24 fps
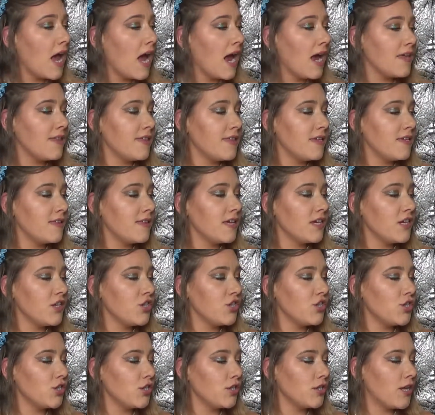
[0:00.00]
I think they
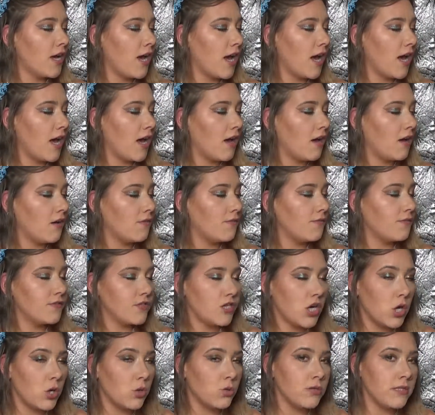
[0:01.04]
should have
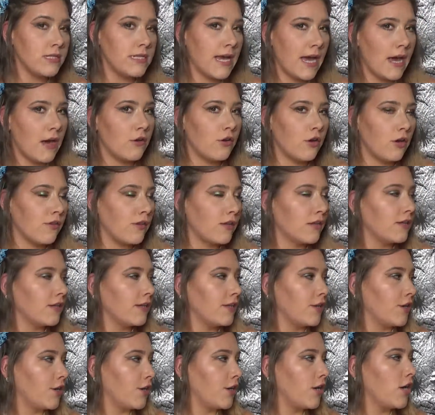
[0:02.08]
toned down on the
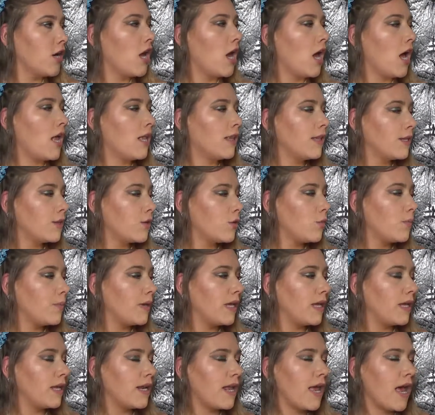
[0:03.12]
glitter a little
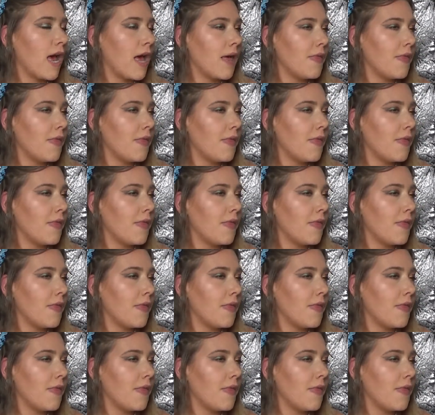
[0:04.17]
bit.